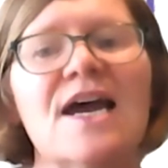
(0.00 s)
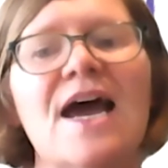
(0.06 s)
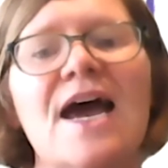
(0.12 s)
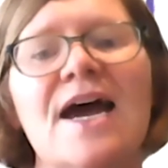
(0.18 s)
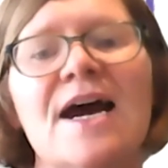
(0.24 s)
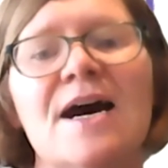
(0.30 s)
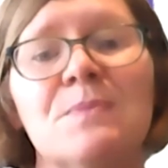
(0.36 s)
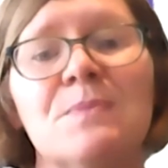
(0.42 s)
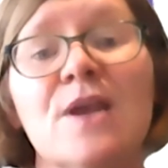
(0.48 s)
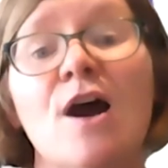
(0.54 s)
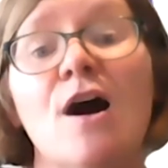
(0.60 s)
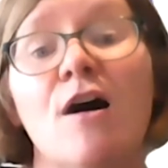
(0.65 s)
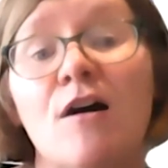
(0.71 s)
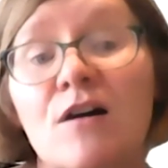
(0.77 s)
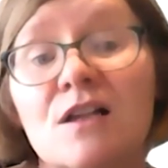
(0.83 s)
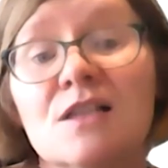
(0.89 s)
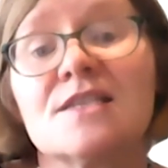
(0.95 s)
Um,
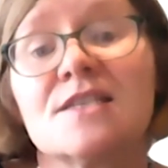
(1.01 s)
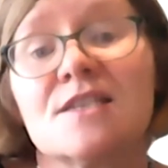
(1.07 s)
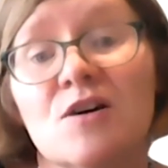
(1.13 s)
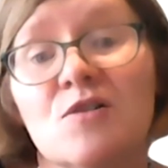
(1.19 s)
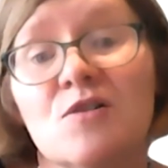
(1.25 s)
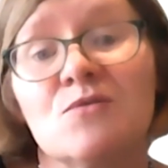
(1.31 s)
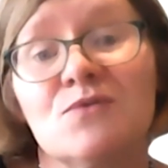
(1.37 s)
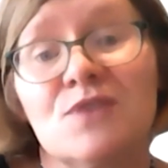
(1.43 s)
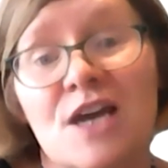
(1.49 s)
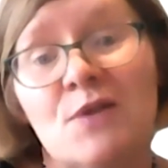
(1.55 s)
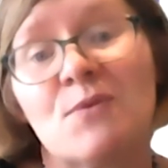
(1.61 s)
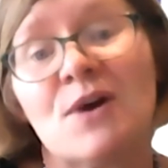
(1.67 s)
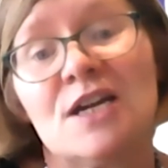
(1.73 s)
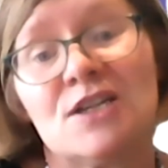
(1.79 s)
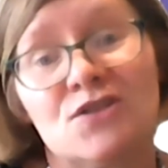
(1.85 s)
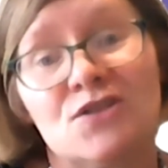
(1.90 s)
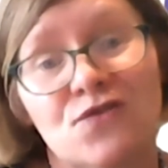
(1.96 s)
also, they
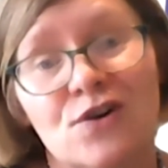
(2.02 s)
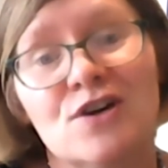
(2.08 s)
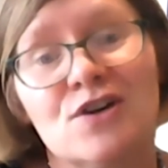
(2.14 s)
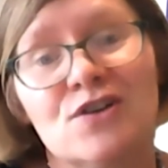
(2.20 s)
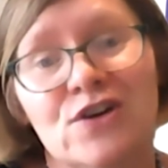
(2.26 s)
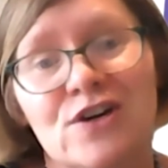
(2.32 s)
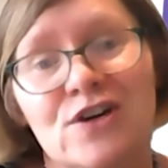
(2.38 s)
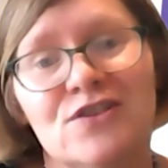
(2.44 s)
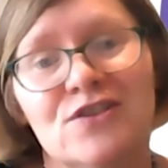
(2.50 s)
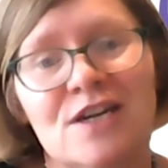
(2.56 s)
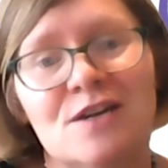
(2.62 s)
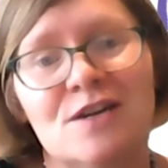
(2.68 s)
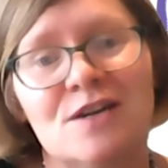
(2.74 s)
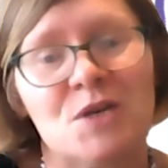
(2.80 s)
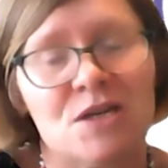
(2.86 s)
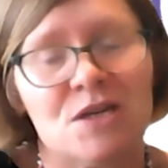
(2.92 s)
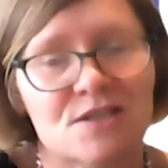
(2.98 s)
went further
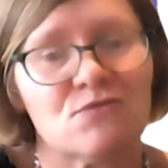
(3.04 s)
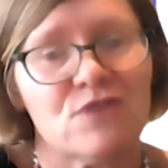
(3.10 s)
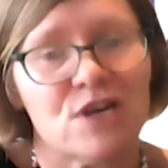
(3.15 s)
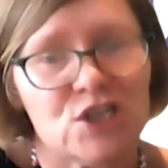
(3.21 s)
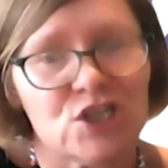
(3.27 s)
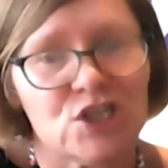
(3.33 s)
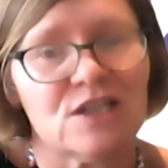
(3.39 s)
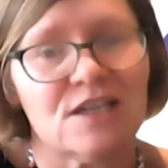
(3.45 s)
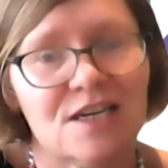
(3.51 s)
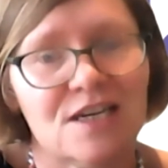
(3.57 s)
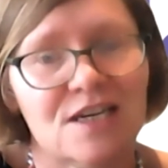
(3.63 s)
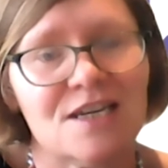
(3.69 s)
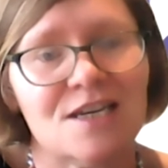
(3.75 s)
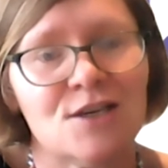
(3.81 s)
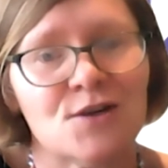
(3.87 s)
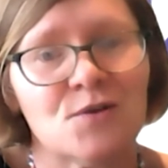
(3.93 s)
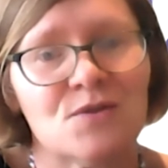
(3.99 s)
than because
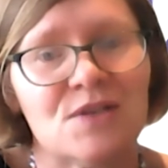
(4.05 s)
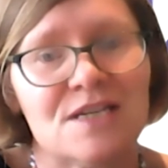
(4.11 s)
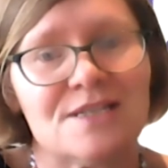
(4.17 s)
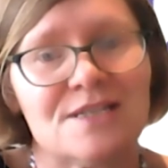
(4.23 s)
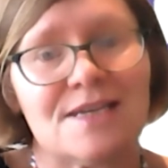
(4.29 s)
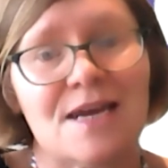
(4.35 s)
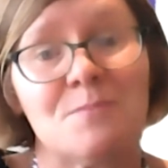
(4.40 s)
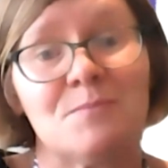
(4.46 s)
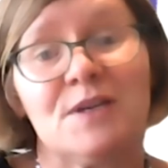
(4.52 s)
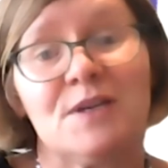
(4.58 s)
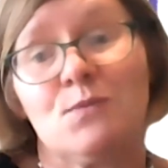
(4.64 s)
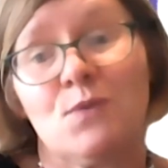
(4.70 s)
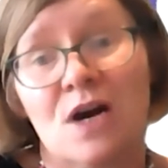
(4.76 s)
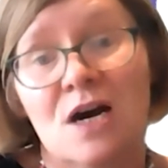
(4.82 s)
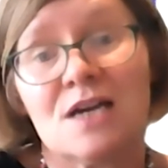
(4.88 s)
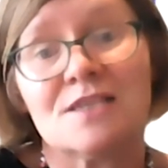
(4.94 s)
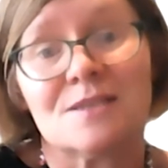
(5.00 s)
originally, you know, the Assembly
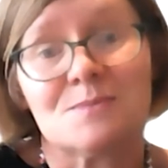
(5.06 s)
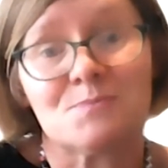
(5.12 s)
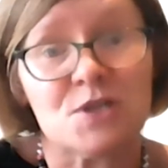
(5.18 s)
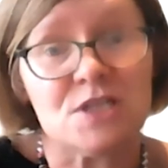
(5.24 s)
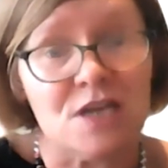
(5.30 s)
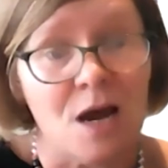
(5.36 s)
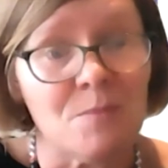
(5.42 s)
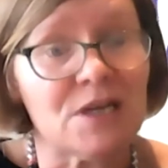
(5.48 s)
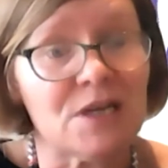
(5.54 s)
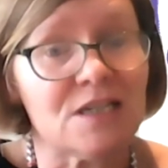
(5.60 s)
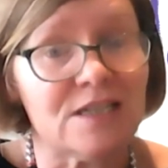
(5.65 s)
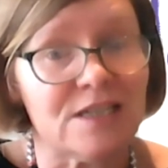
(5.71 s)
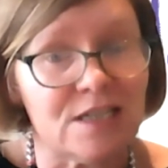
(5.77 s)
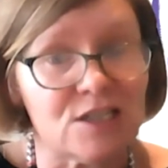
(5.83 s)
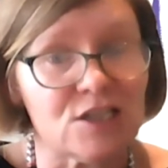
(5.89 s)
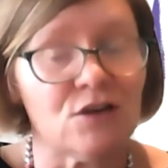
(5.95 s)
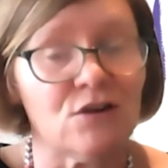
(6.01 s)
was
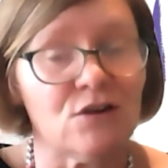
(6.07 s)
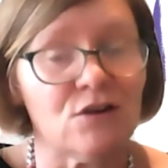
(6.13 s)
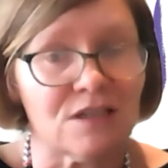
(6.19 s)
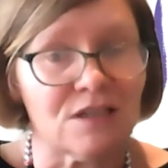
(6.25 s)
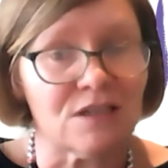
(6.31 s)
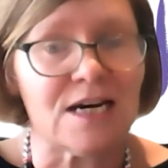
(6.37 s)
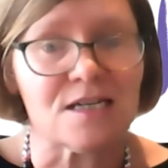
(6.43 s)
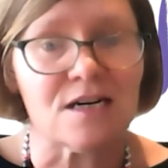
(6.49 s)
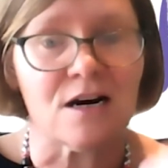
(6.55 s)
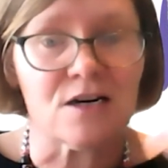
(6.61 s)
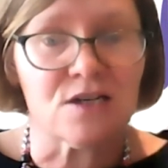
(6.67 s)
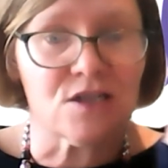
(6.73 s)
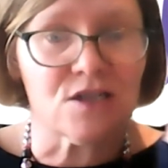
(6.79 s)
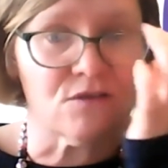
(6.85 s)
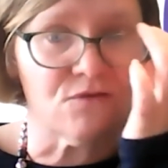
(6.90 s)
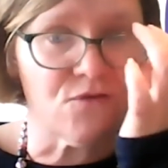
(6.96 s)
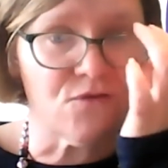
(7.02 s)
predominantly to look at that
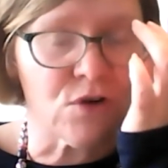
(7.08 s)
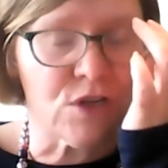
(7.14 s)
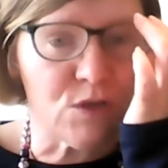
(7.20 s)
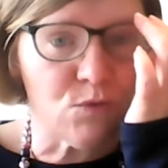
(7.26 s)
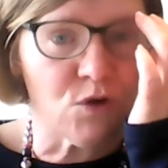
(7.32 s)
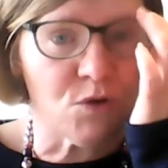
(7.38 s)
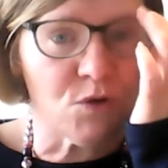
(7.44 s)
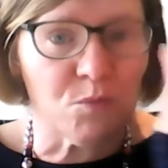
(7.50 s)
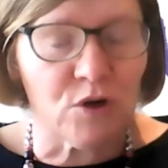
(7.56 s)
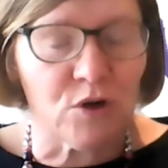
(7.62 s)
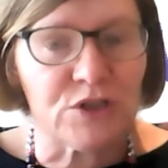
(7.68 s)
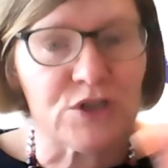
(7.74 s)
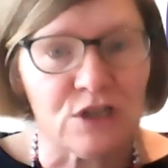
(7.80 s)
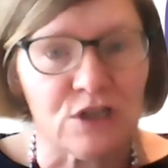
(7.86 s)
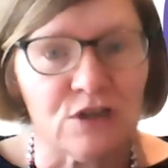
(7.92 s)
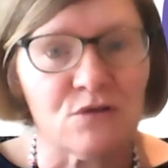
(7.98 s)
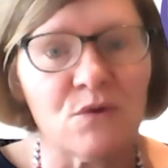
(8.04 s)
Article
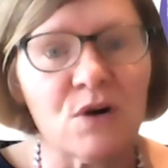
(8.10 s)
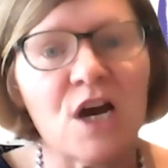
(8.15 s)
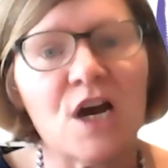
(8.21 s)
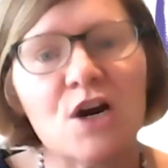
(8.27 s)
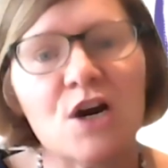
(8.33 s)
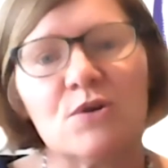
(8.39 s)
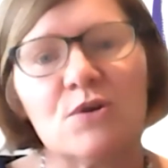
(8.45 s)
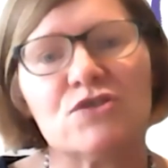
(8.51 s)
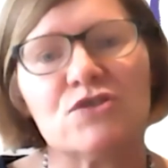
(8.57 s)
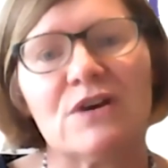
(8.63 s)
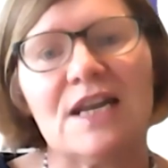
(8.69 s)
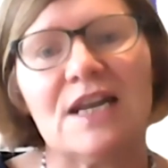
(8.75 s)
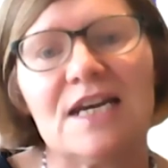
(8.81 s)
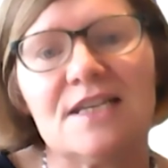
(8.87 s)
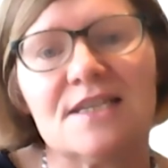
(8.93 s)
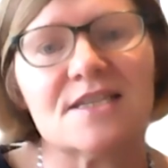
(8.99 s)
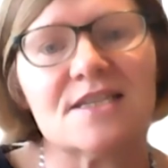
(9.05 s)
41.2, which
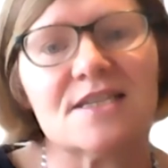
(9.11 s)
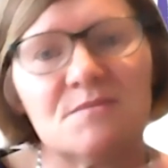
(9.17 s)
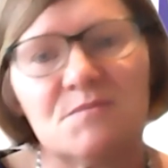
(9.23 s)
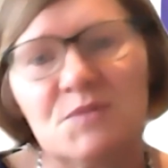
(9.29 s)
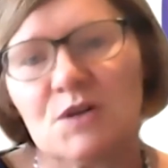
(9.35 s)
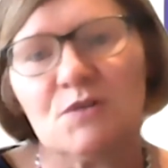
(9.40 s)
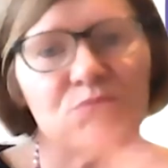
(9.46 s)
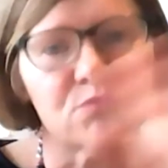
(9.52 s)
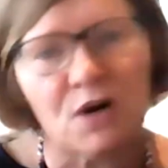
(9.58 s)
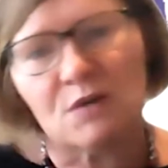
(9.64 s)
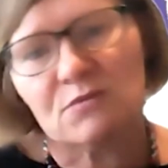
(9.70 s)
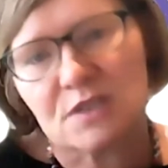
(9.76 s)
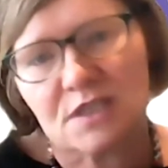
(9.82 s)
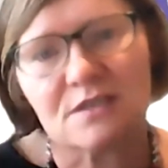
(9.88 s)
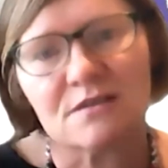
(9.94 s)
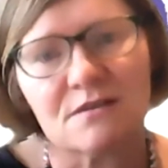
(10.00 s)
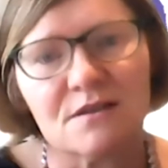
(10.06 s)
relates to, you know,
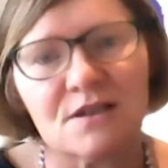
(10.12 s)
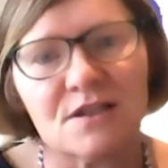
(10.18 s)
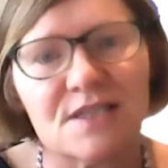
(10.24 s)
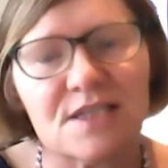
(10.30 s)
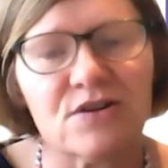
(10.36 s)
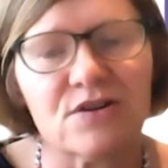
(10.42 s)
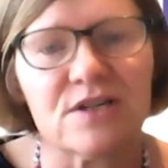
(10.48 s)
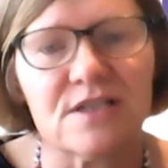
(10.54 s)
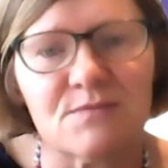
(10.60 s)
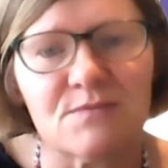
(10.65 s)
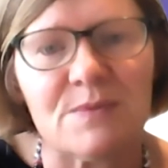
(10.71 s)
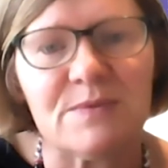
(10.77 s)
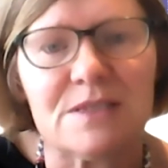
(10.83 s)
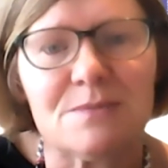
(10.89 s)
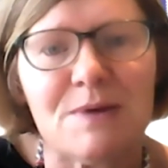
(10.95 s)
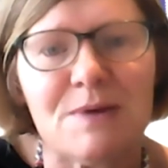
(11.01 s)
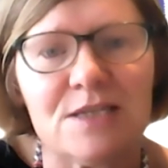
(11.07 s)
what's considered as
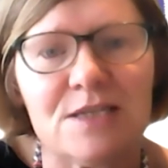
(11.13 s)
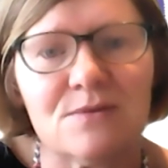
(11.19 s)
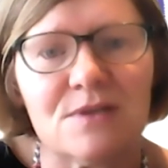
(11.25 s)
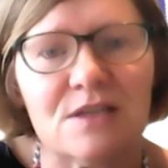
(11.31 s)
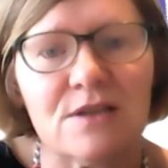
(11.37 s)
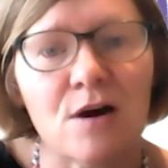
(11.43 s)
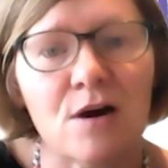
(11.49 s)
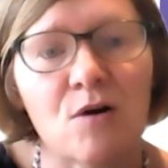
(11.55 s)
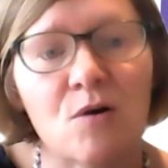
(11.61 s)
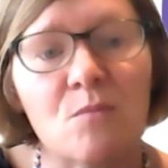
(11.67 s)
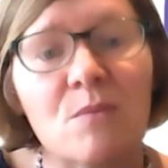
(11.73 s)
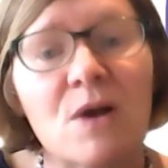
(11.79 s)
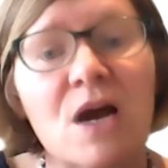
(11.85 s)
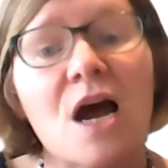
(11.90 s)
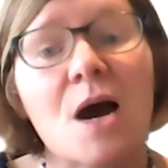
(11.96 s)
women's place in the home.